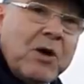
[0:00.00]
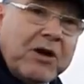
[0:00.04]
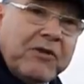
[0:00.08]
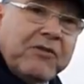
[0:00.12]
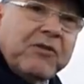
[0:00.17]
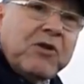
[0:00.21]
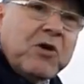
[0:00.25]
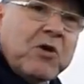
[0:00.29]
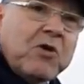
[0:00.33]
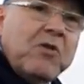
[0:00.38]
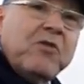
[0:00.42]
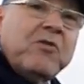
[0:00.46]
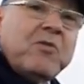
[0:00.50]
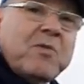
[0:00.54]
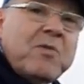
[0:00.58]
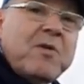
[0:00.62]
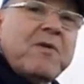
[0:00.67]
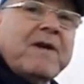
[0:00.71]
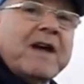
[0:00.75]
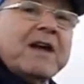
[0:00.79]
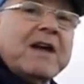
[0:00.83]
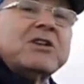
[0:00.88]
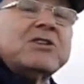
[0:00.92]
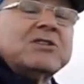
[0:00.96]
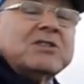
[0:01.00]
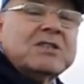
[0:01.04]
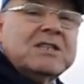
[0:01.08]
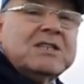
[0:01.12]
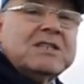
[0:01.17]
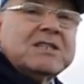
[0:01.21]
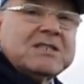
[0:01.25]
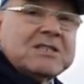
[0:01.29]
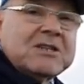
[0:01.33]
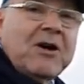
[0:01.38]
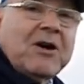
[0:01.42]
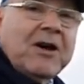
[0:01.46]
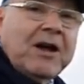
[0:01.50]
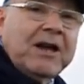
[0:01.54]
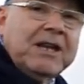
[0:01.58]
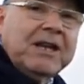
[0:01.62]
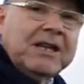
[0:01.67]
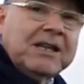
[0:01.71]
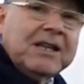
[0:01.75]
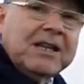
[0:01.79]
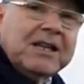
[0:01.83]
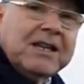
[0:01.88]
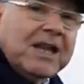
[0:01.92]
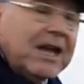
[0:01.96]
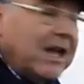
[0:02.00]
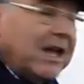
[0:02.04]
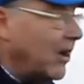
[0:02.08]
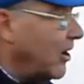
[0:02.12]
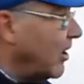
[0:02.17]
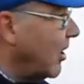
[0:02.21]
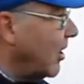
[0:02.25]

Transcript: quite a few of them have actually decided that they're